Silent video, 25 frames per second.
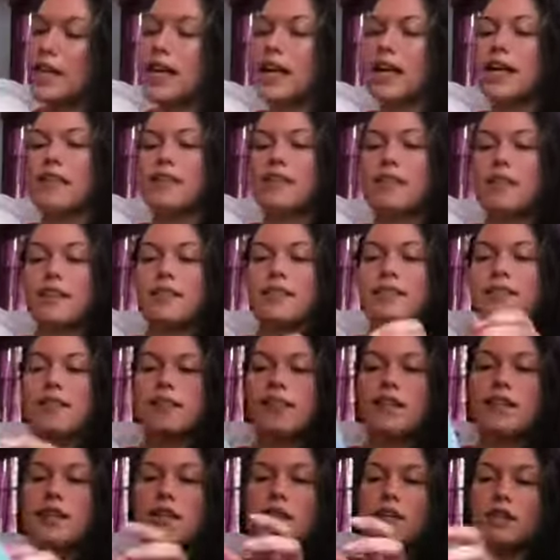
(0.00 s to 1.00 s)
I got this
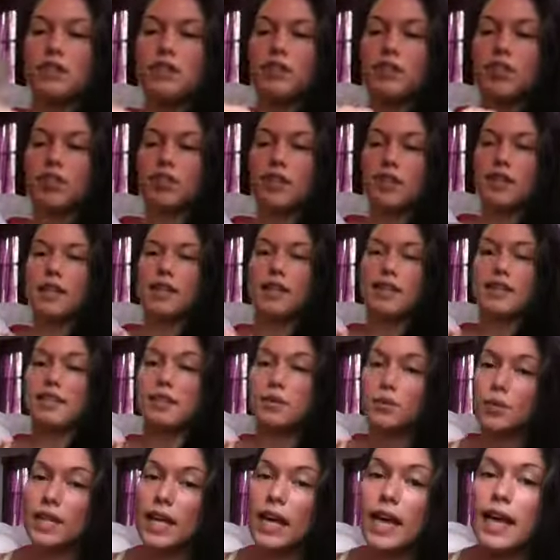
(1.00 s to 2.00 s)
shirt and this
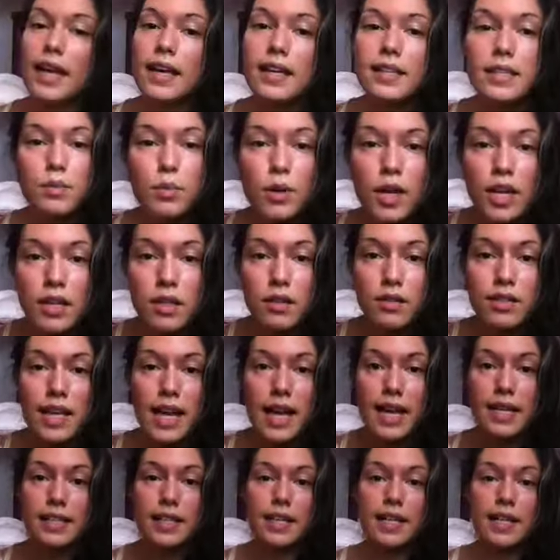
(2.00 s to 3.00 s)
one has brand new
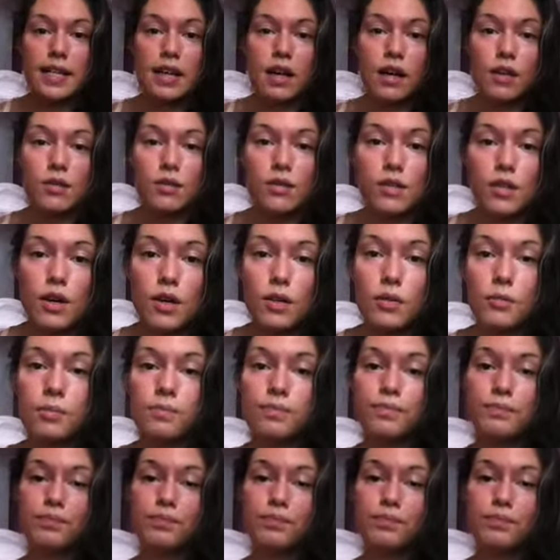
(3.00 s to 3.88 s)
tags on it also